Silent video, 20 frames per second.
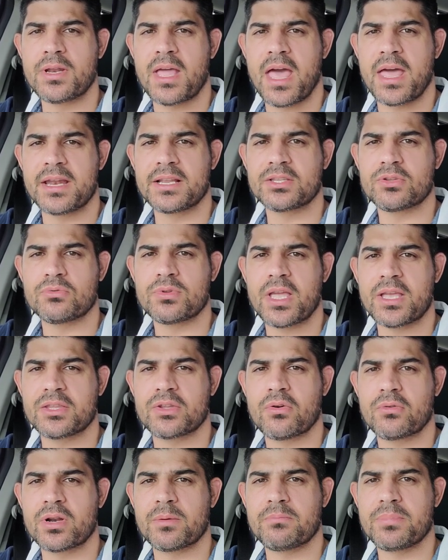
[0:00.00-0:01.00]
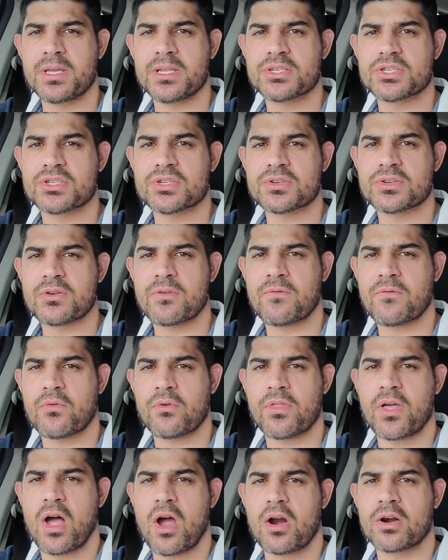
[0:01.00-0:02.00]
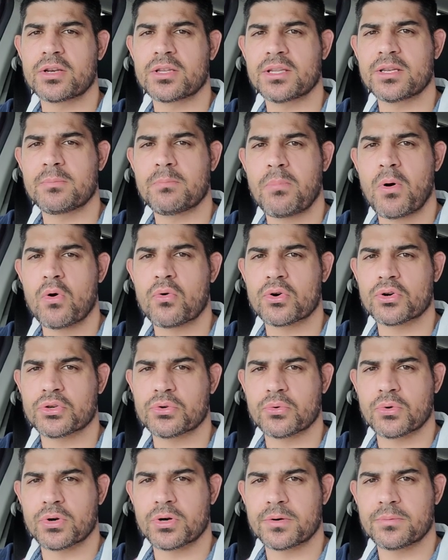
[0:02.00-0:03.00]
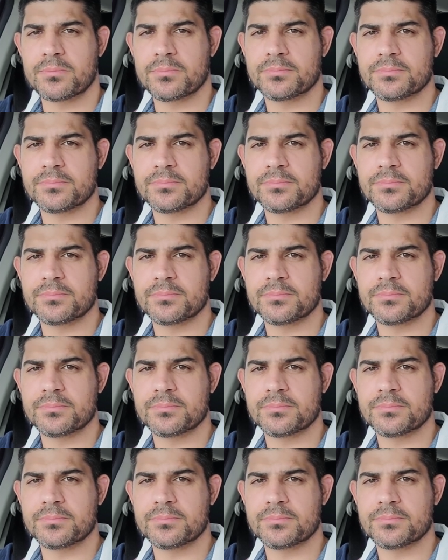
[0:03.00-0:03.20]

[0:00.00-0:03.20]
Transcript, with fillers: heading to Daytona Beach for the Heartland Poker Tour.